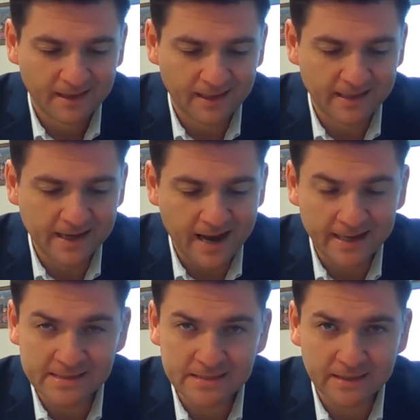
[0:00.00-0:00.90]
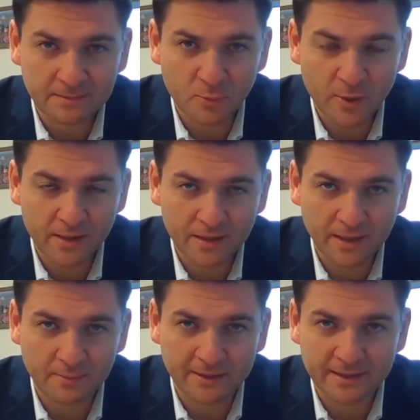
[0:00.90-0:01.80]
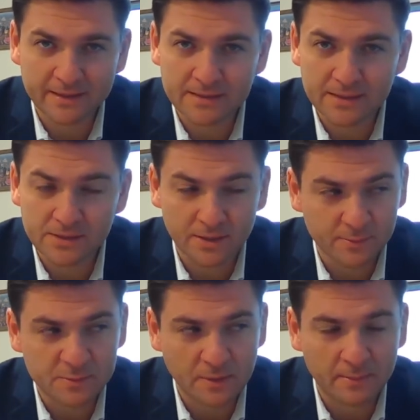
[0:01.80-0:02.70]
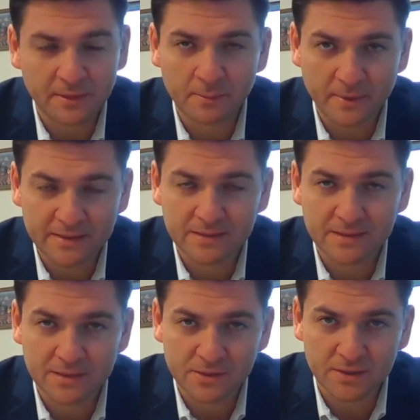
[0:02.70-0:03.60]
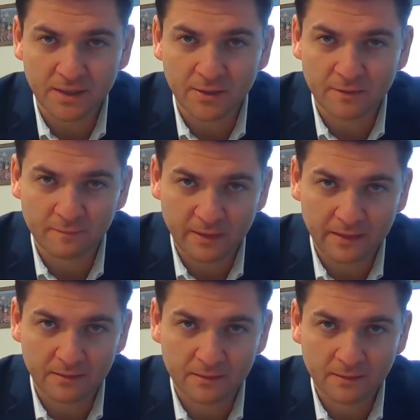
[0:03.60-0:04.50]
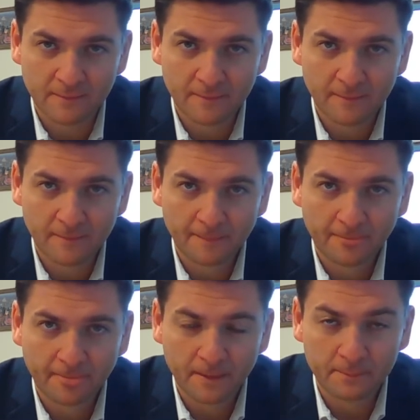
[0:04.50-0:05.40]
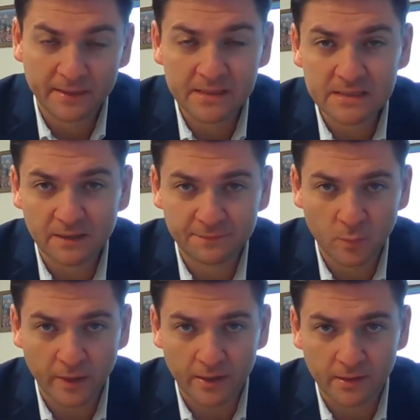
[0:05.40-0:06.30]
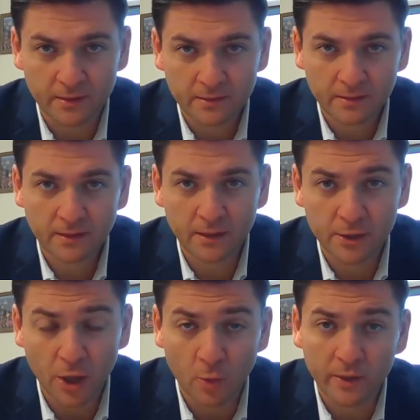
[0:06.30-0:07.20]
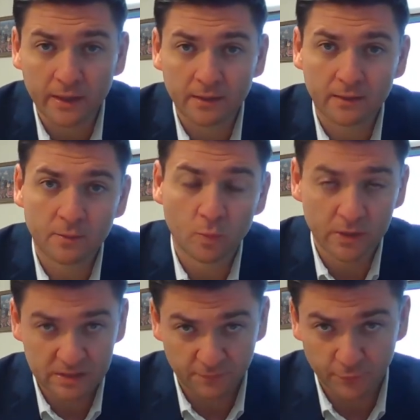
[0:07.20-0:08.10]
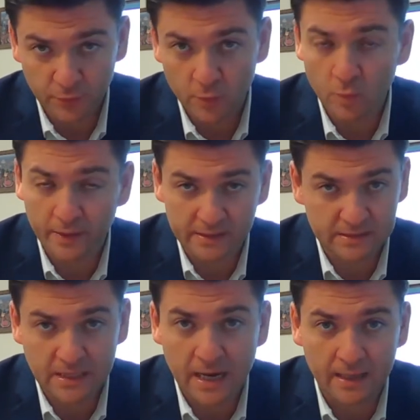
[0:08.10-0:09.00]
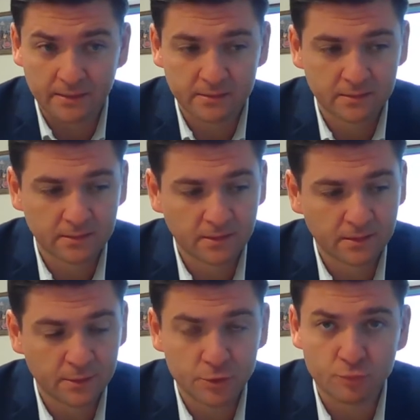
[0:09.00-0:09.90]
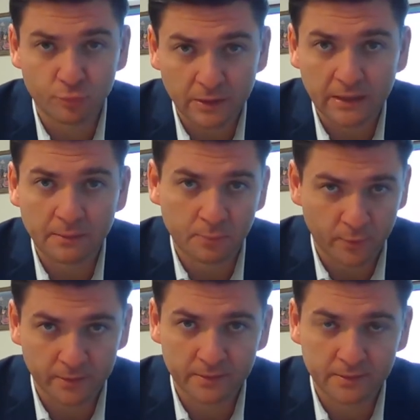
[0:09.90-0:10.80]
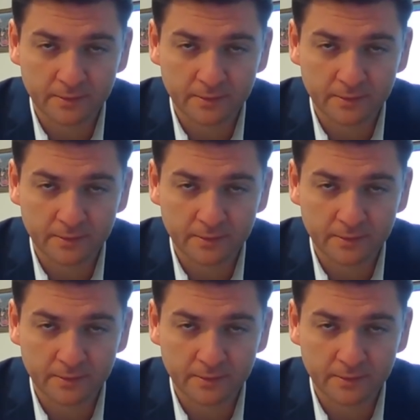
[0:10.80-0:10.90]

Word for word: And honestly, the more I think about that decision, it was probably the best decision they could have made. Being self aware and knowing what's for you and what it's not is really important.